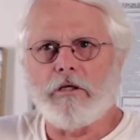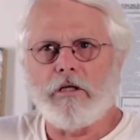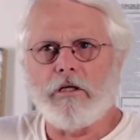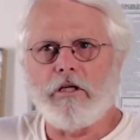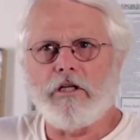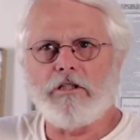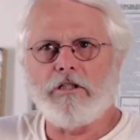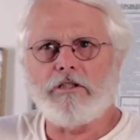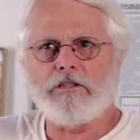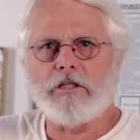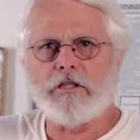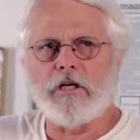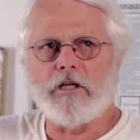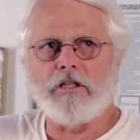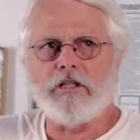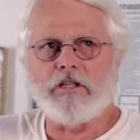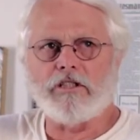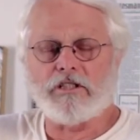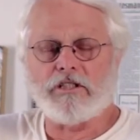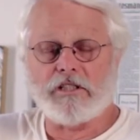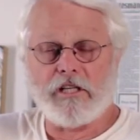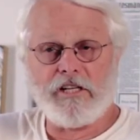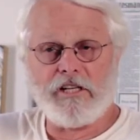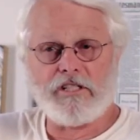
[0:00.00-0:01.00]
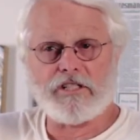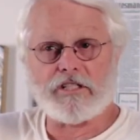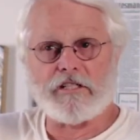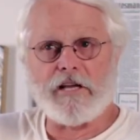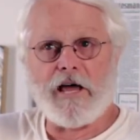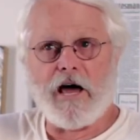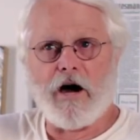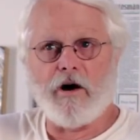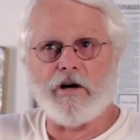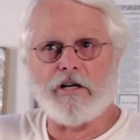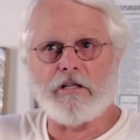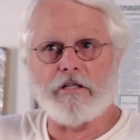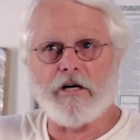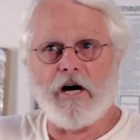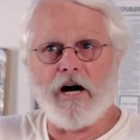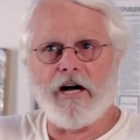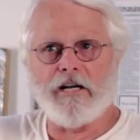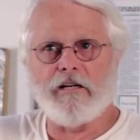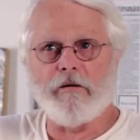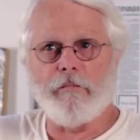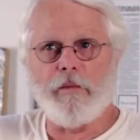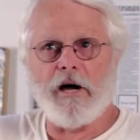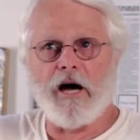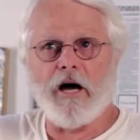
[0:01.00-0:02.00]
He's deceased now. He died
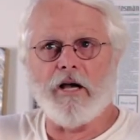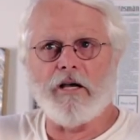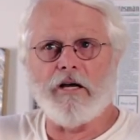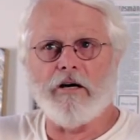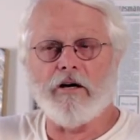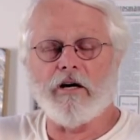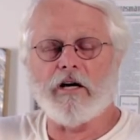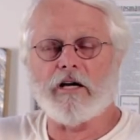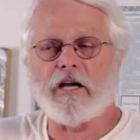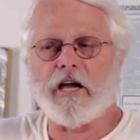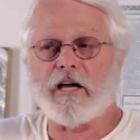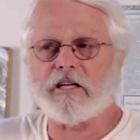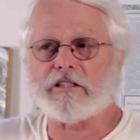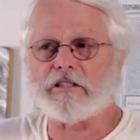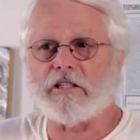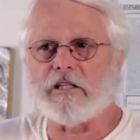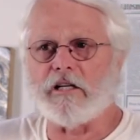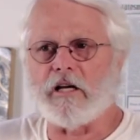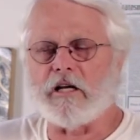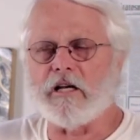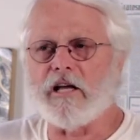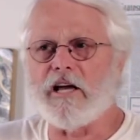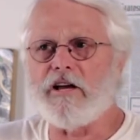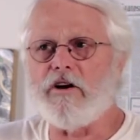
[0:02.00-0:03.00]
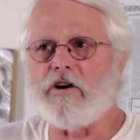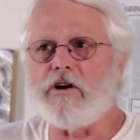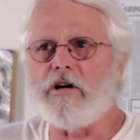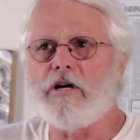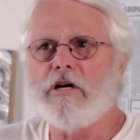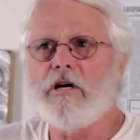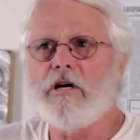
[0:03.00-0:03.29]
in a mountaineering accident later.